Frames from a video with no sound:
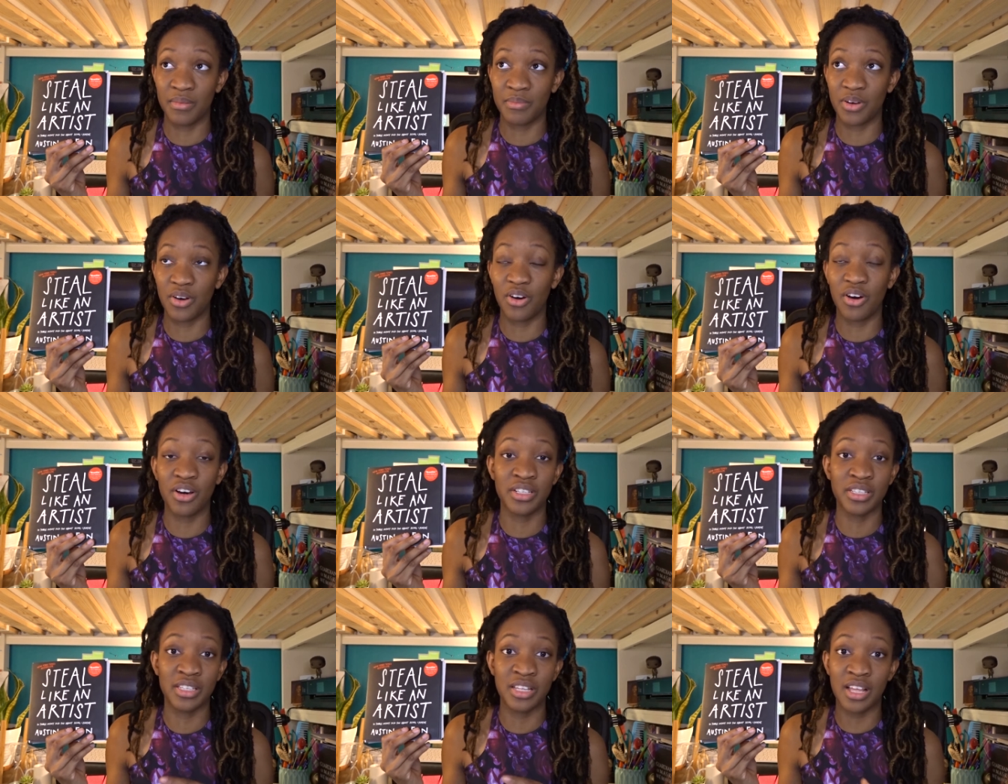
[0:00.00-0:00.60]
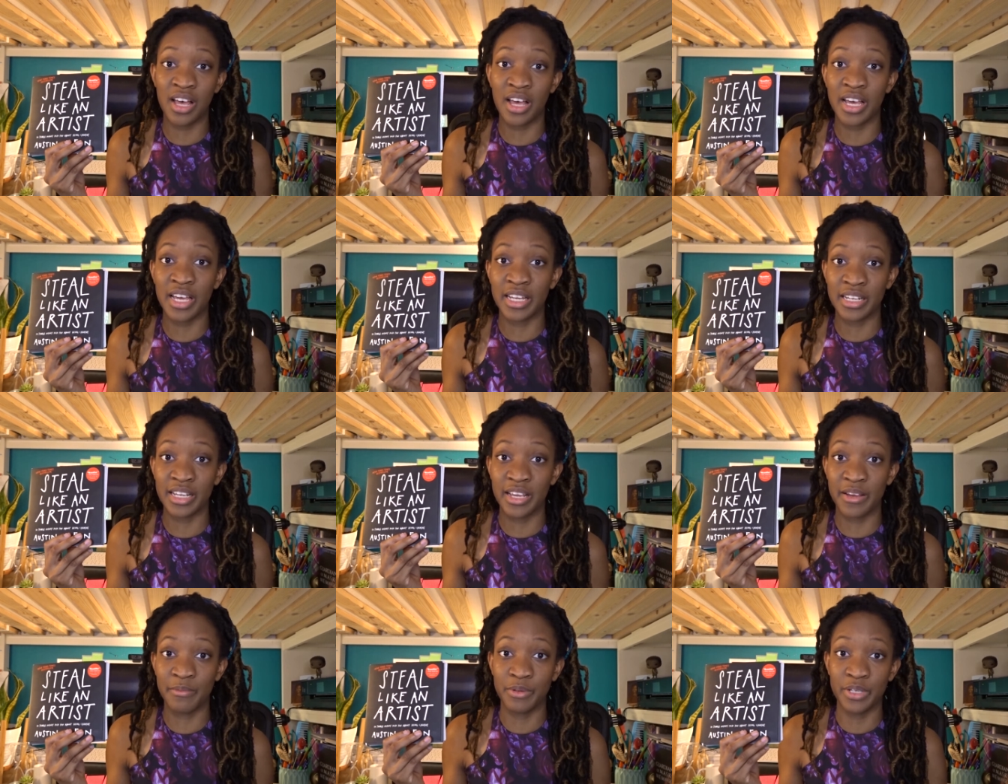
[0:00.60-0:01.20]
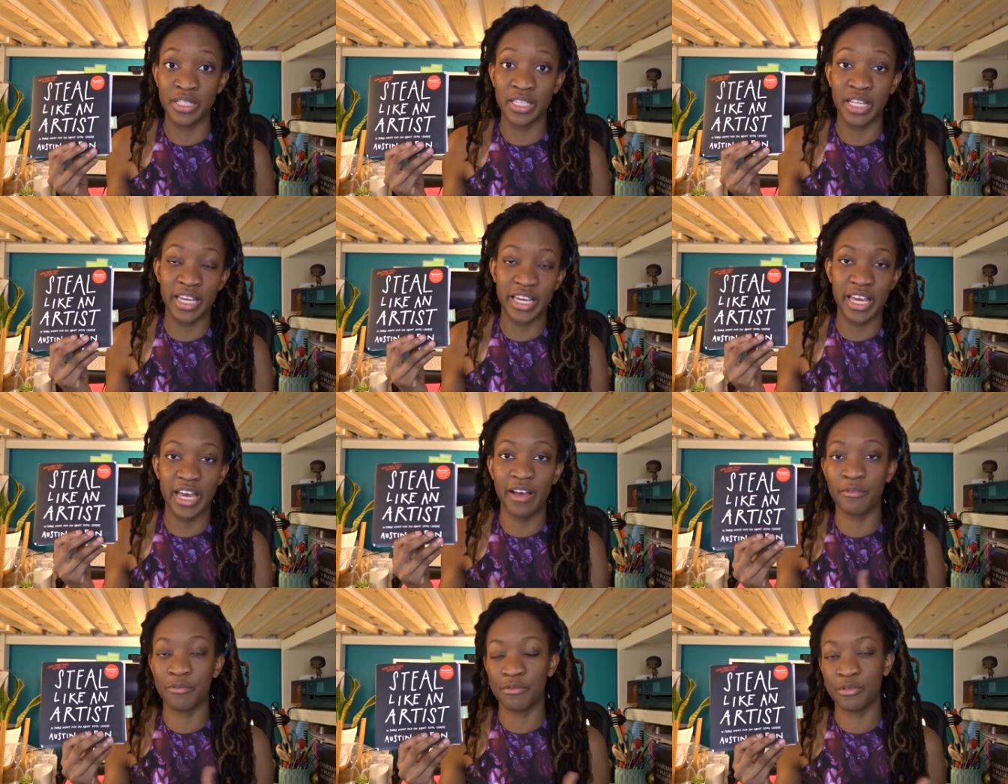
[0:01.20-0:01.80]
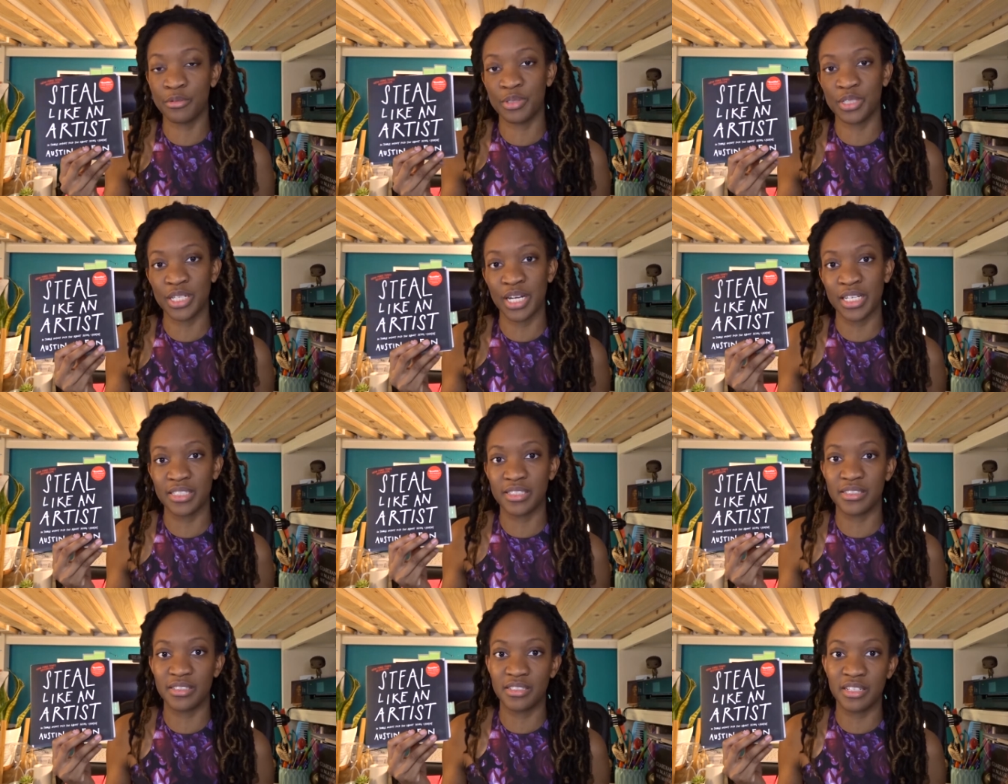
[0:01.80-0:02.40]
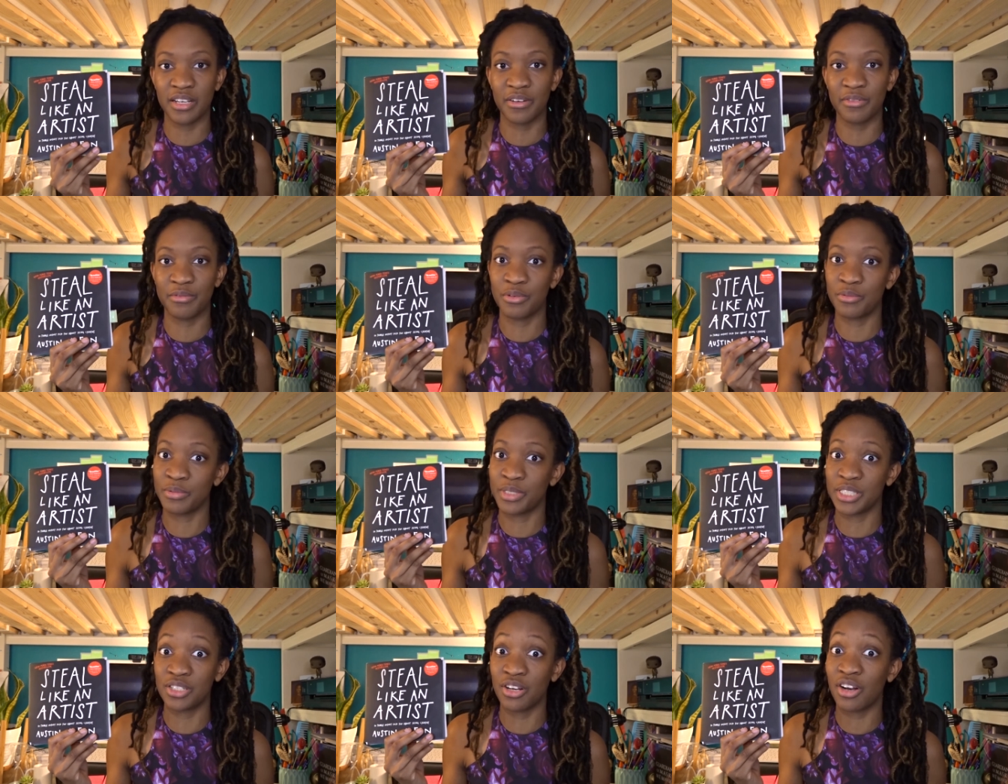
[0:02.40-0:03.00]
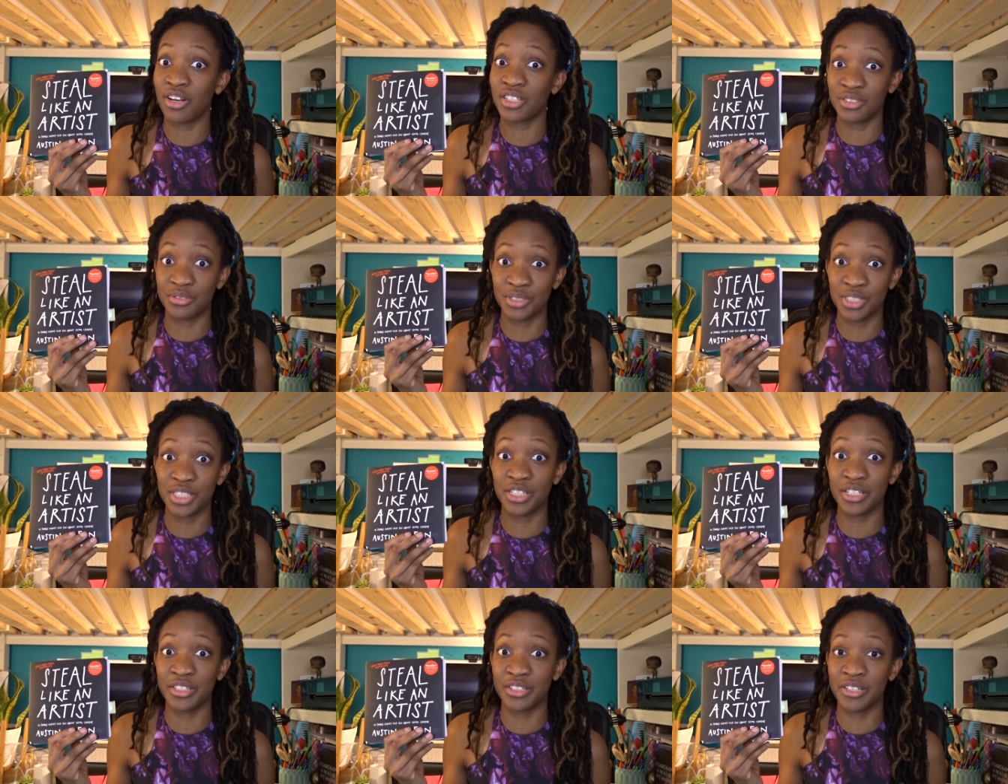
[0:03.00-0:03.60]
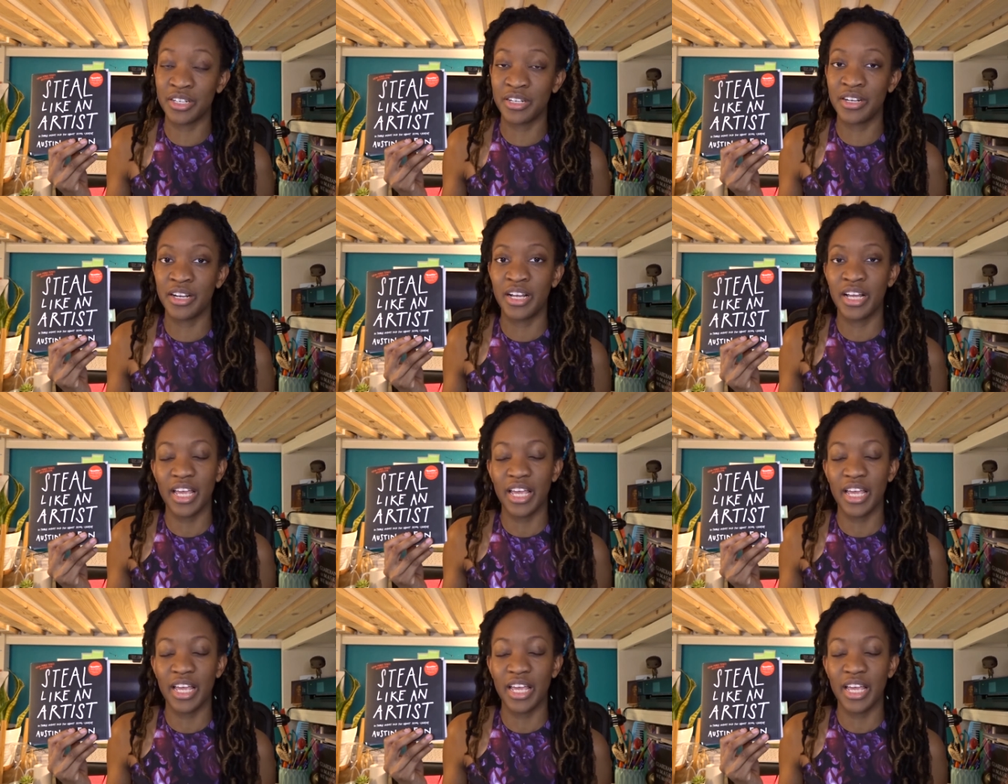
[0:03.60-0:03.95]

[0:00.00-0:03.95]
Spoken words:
online, and we like have group chats and stuff where we talk to each other